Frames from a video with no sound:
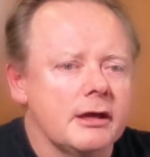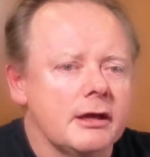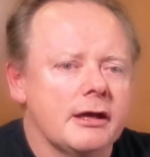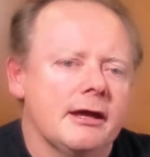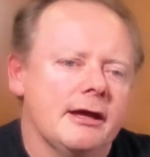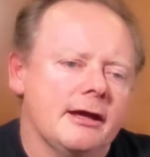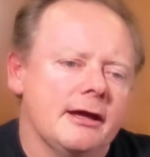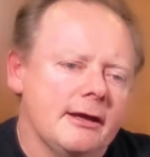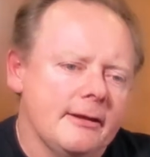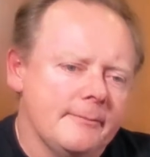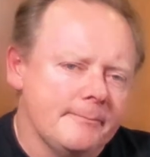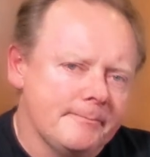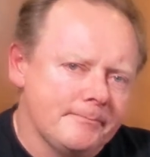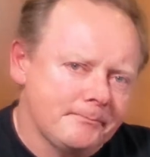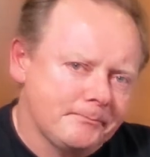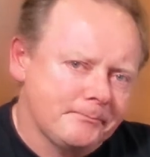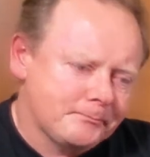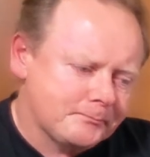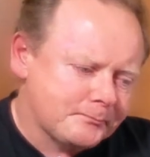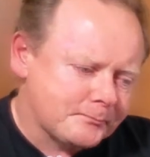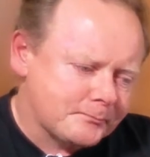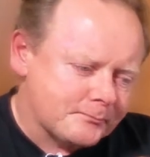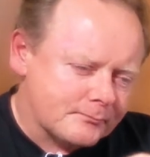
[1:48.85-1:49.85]

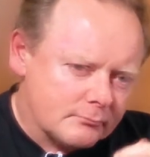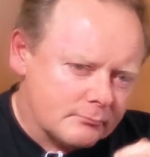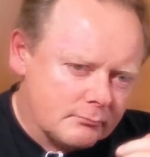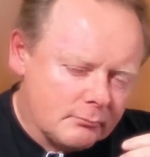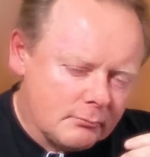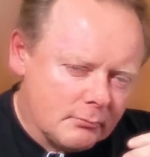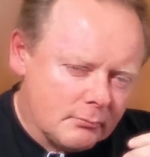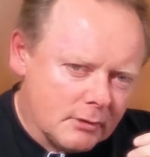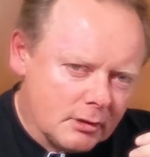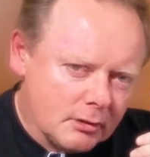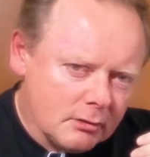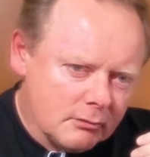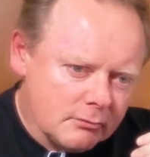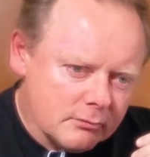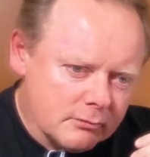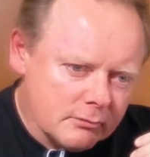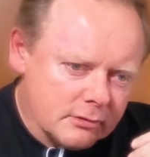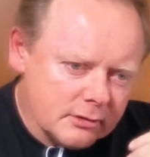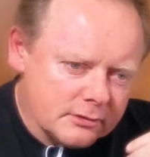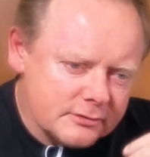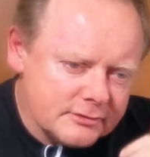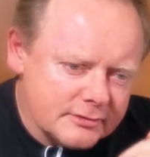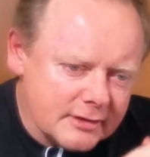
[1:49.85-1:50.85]

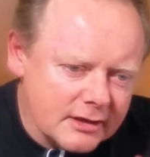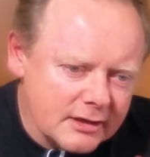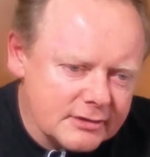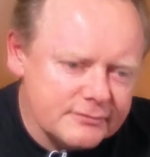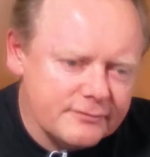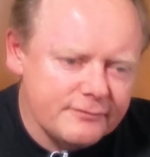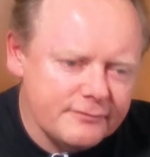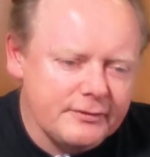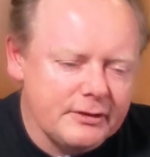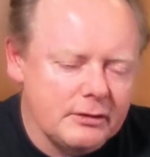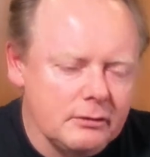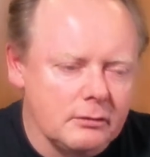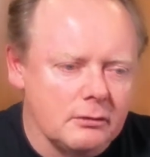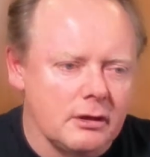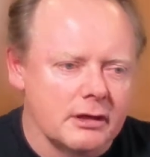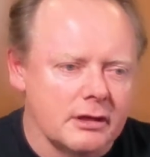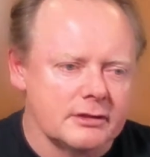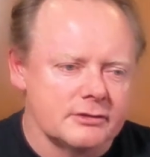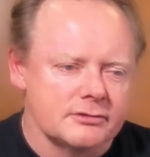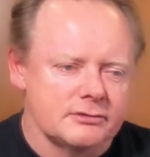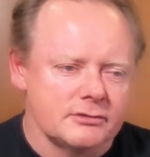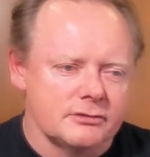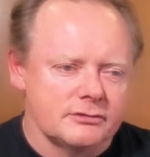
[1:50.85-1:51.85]
It does feel
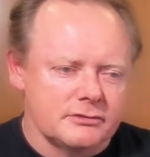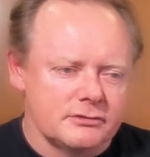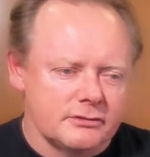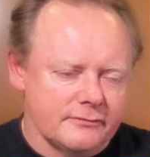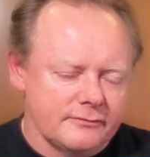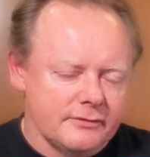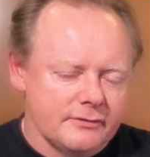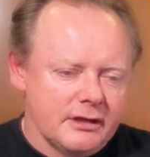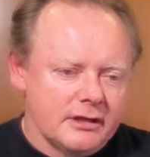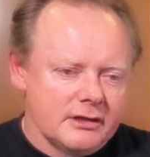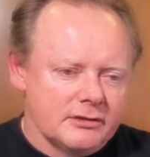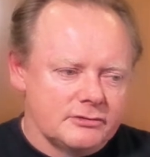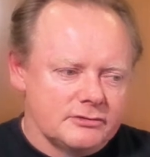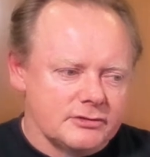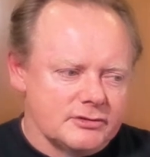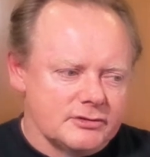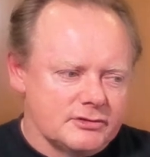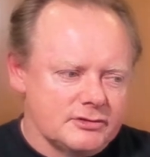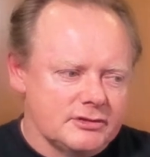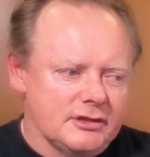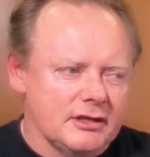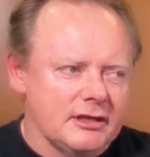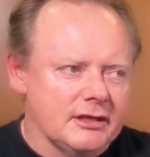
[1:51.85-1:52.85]
like it's just sort of
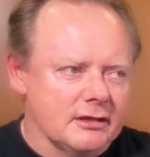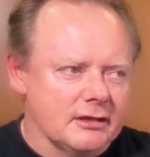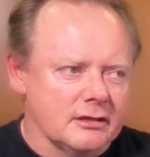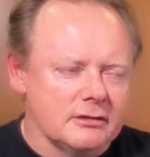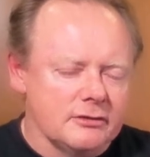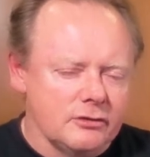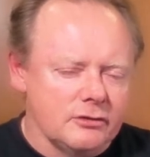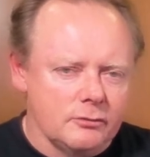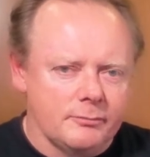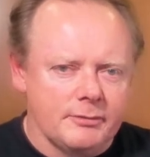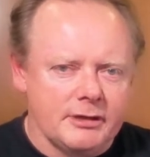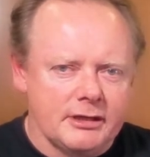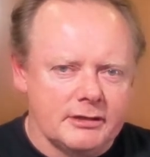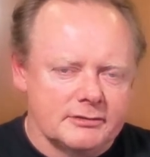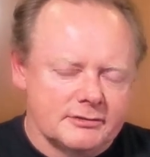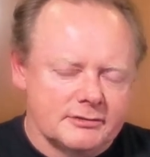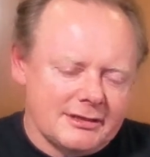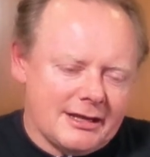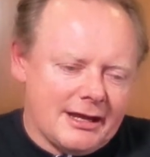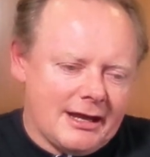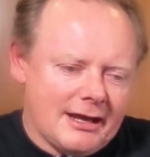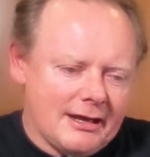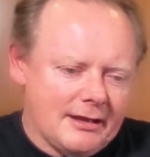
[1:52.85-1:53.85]
sitting a little bit
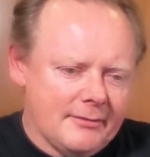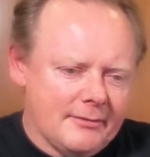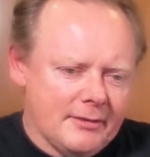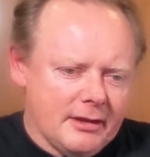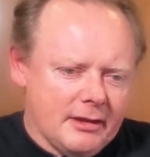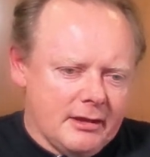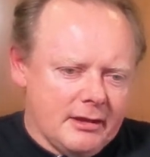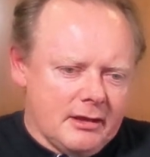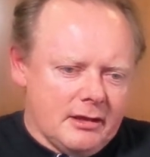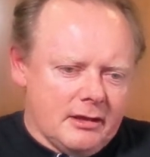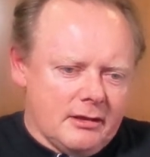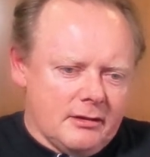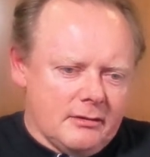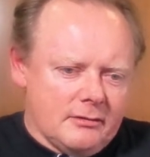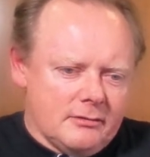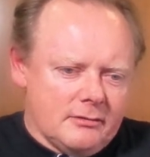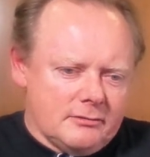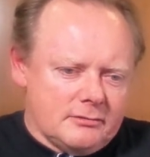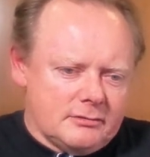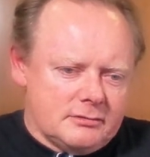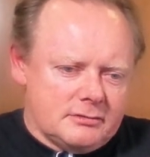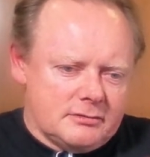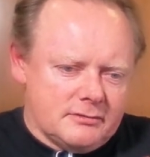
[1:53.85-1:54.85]

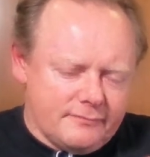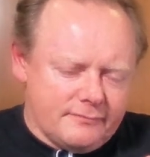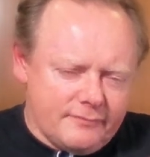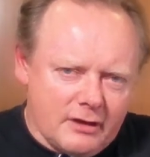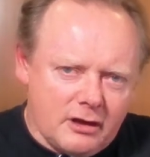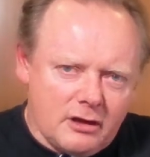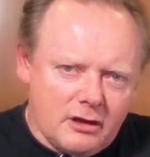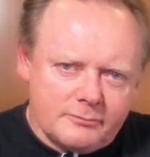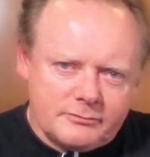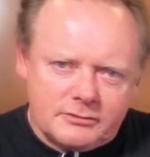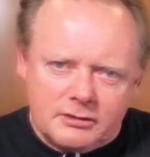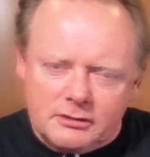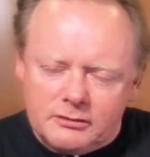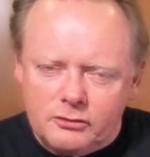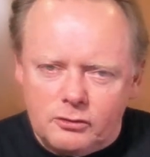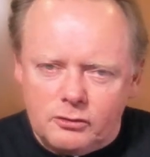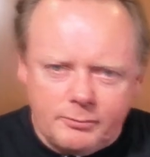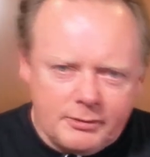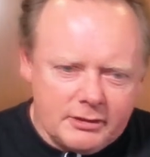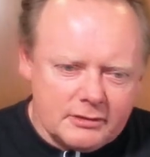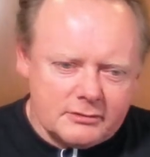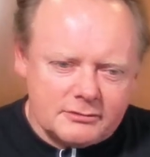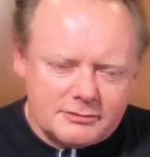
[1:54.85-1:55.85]
developed, a little
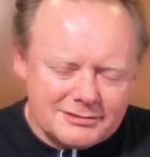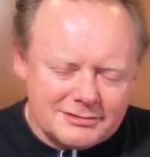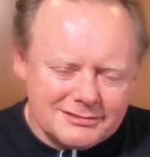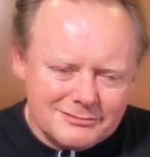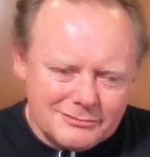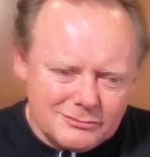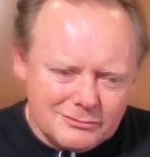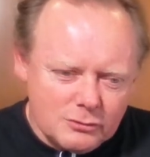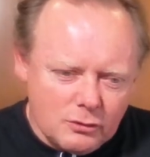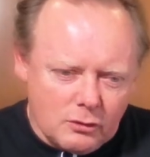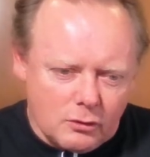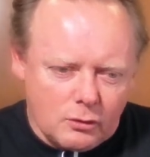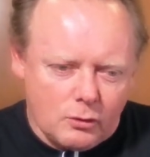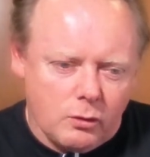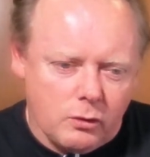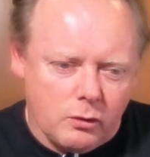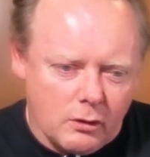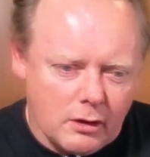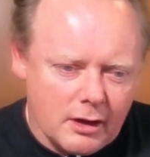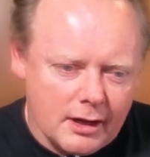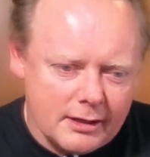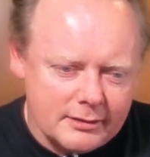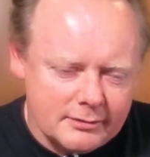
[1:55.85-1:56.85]
bit not
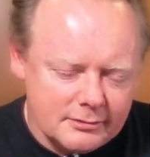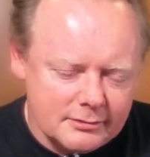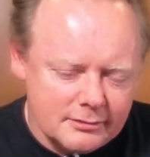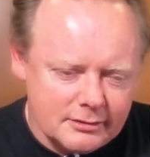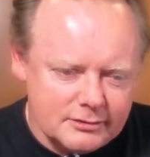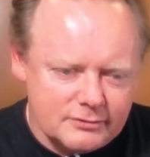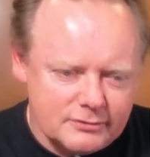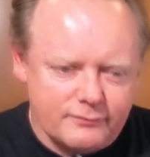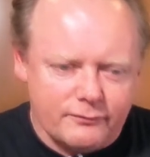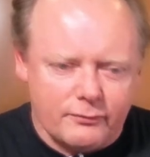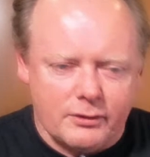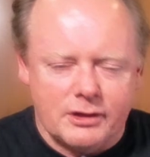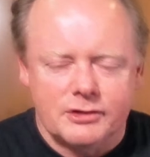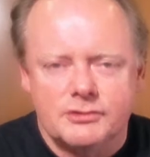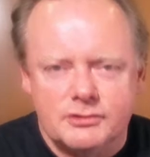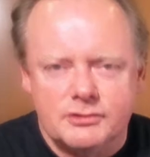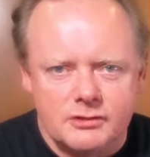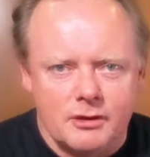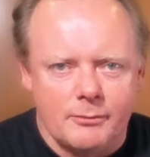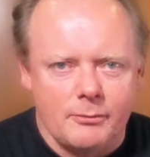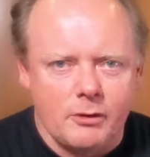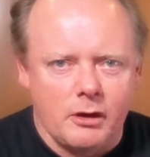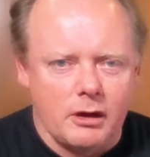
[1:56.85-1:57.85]
quite as fresh as
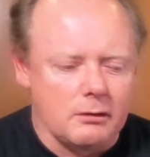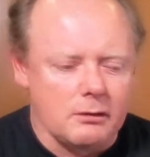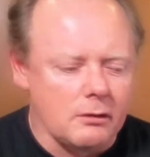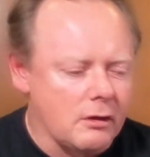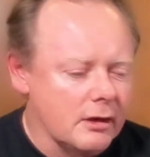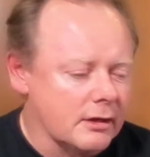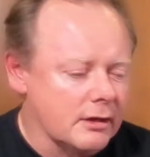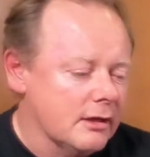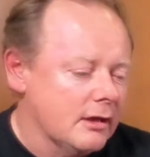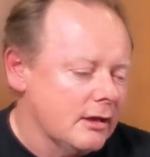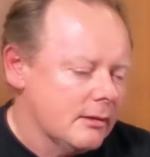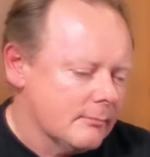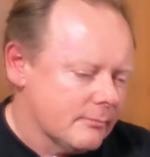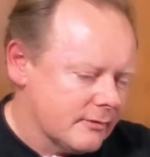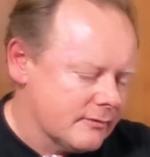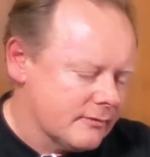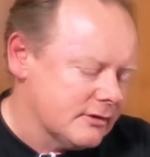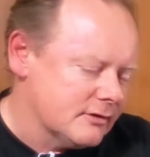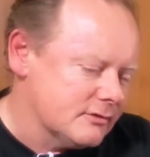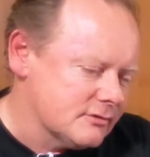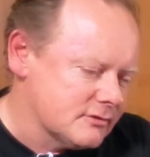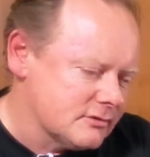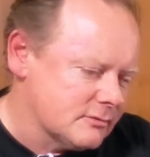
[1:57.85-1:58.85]
I might like, but
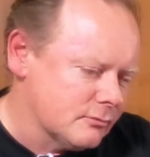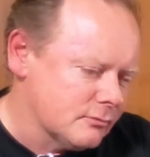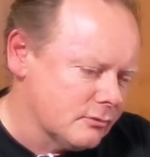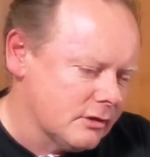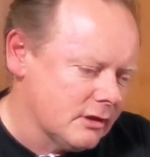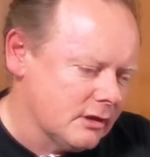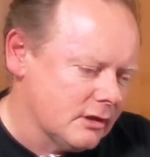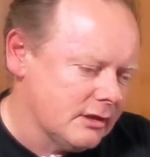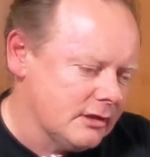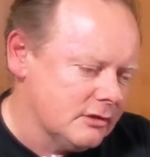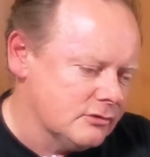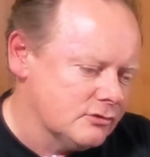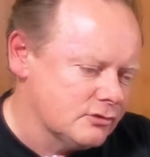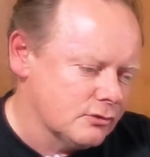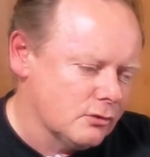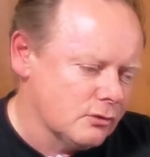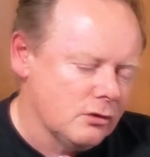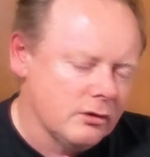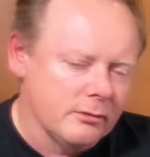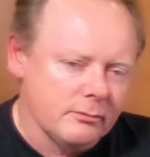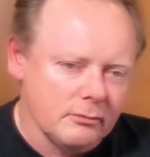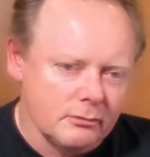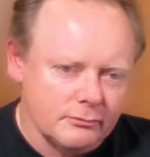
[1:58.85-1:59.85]
there's some really
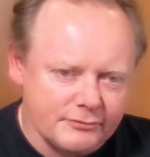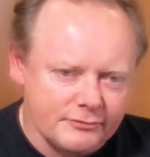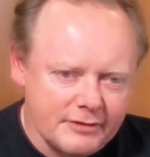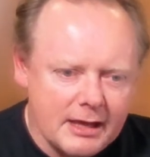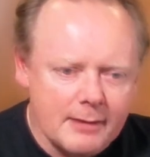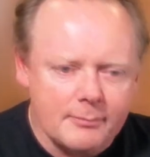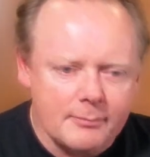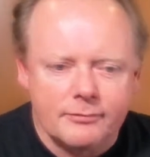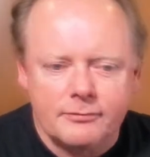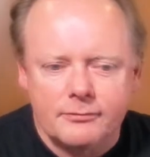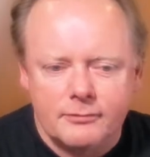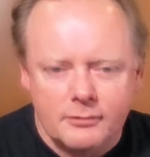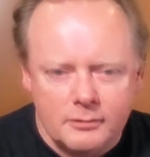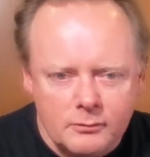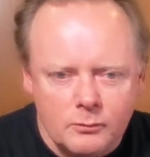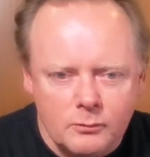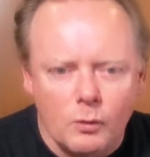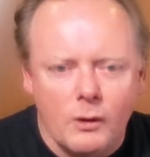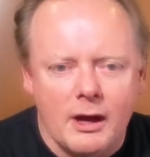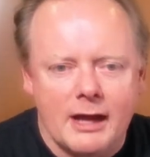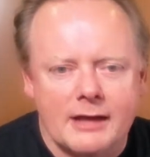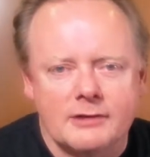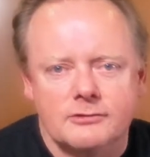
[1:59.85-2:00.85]
enjoyable depth
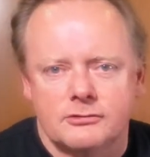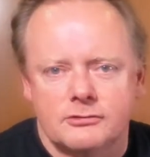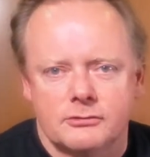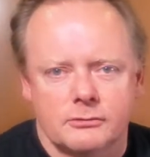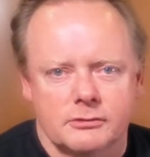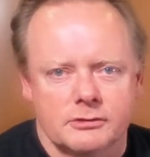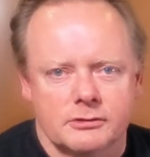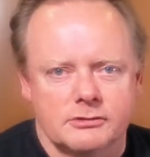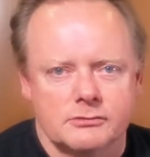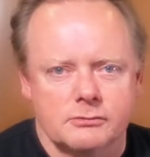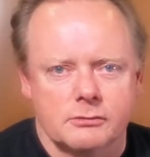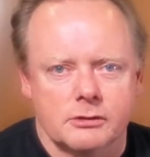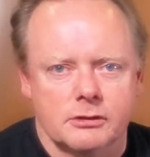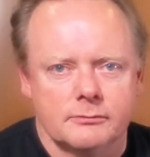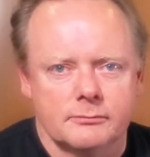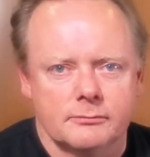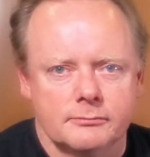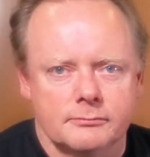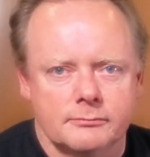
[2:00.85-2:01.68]
and weight to it as well.